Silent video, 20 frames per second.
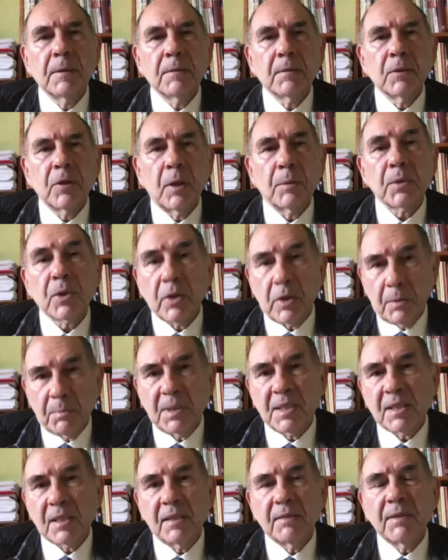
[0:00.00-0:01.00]
No, I'm sorry,
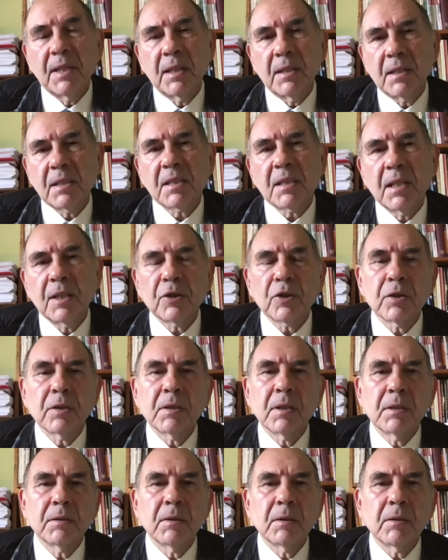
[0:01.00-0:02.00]
Pennsylvania Station
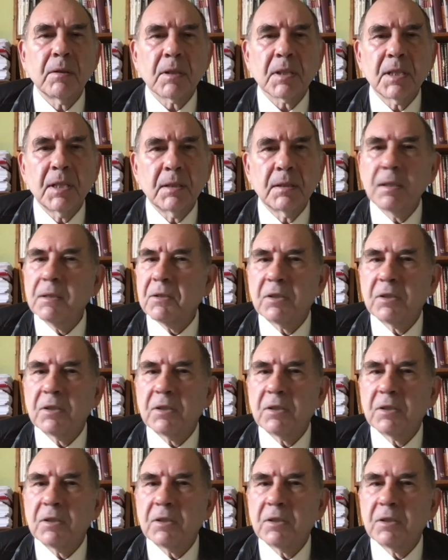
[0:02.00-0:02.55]
in New York City,